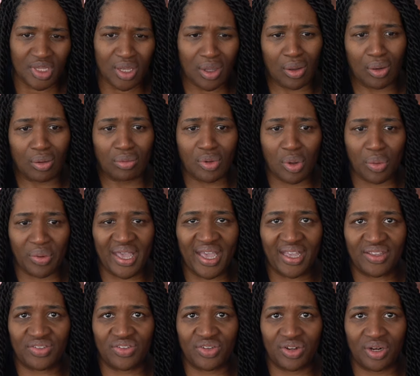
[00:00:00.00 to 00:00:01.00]
Oh,
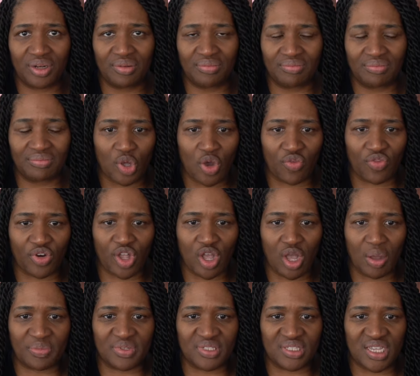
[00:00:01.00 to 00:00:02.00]
okay, sir.
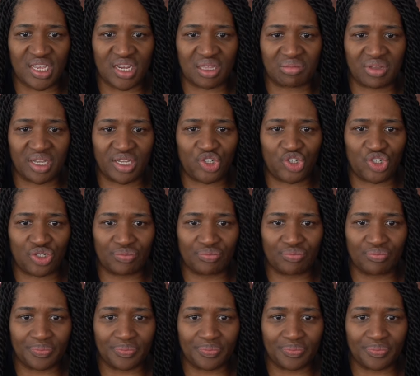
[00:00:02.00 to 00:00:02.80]
Overcompensating much?